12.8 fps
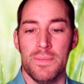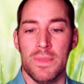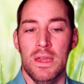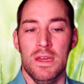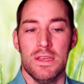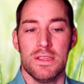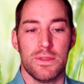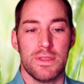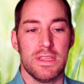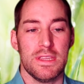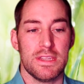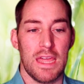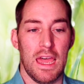So
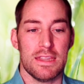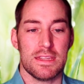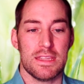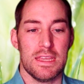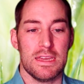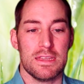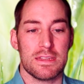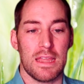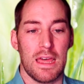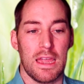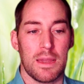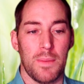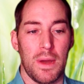this has things
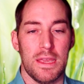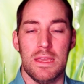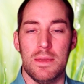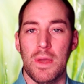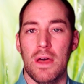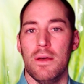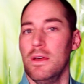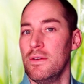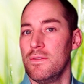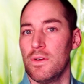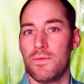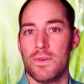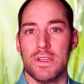like my email.
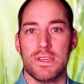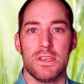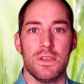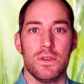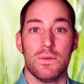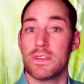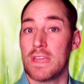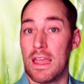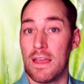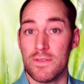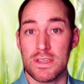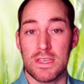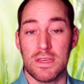Feel free to use
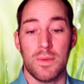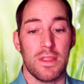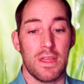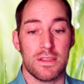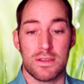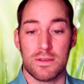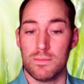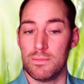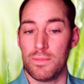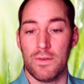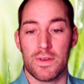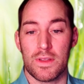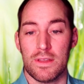Canvas email. That's
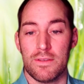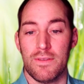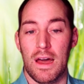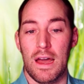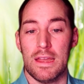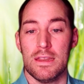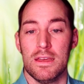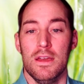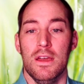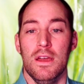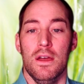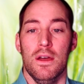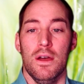perfectly fine.
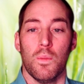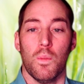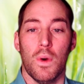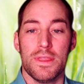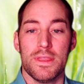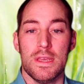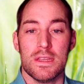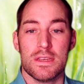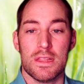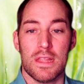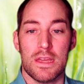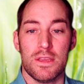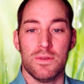One thing to
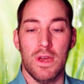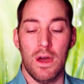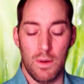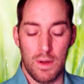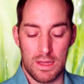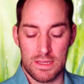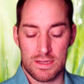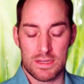let you know, and this is